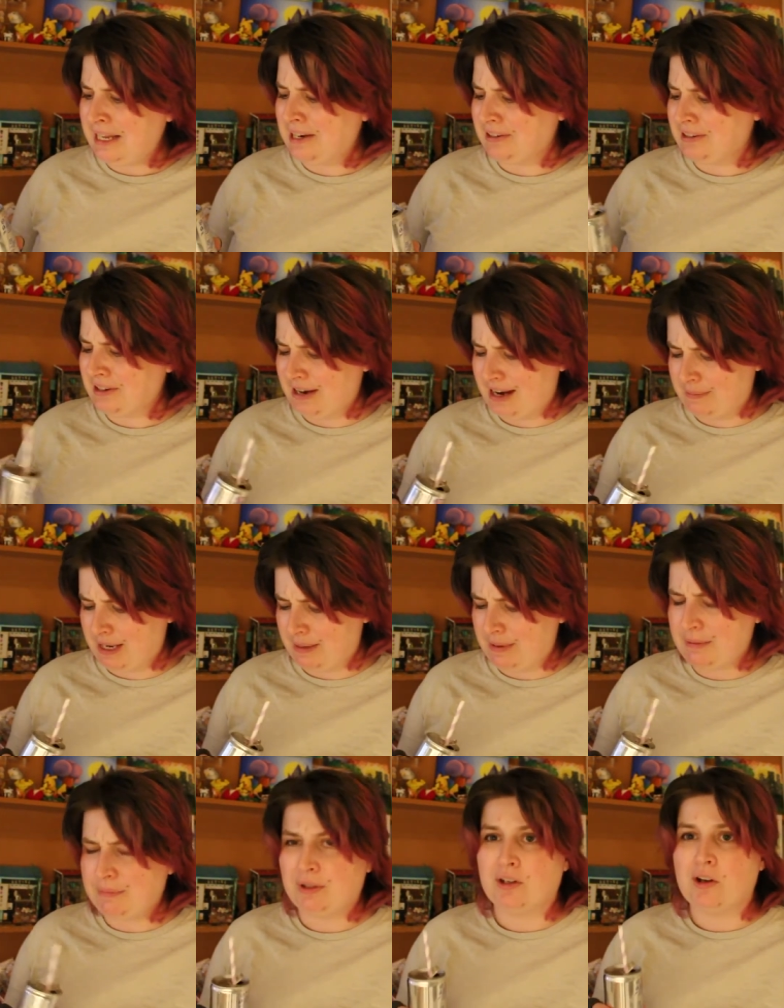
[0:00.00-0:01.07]
I don't know how many
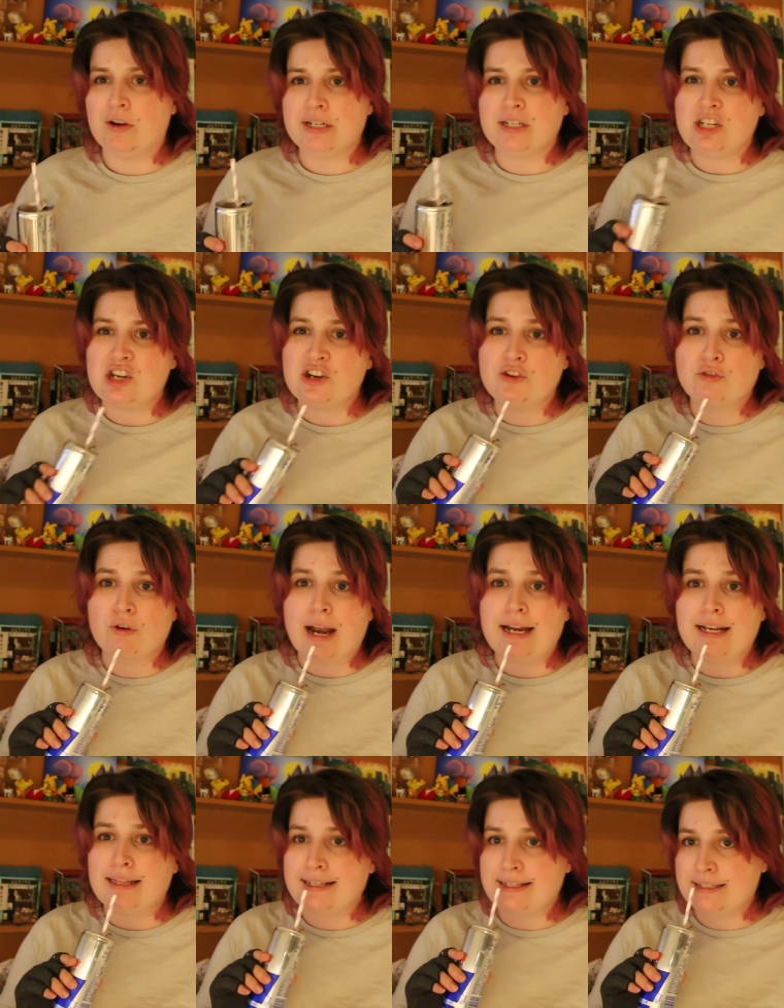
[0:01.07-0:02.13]
people are going to
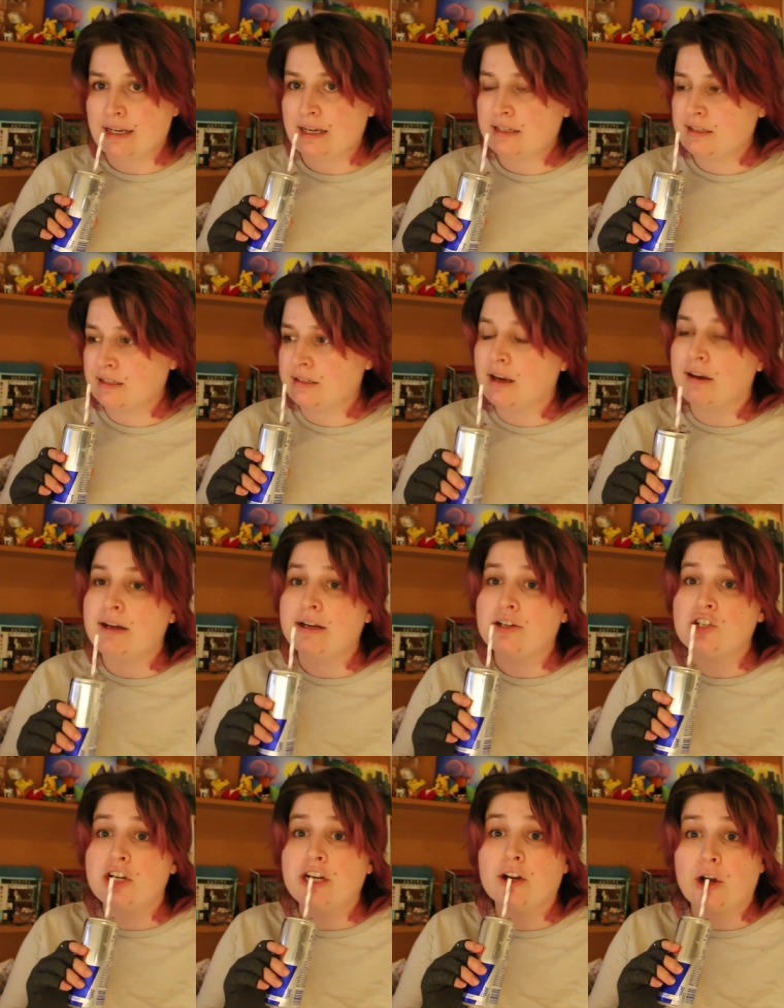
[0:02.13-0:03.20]
Ukraine these days to study
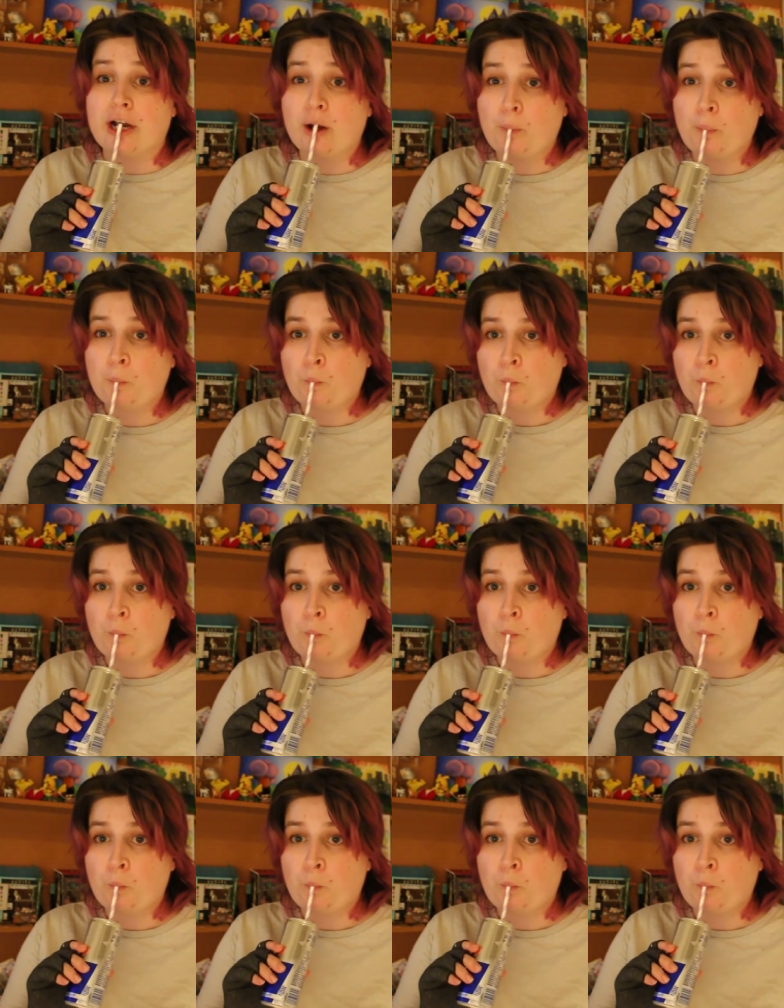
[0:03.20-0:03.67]
engineering.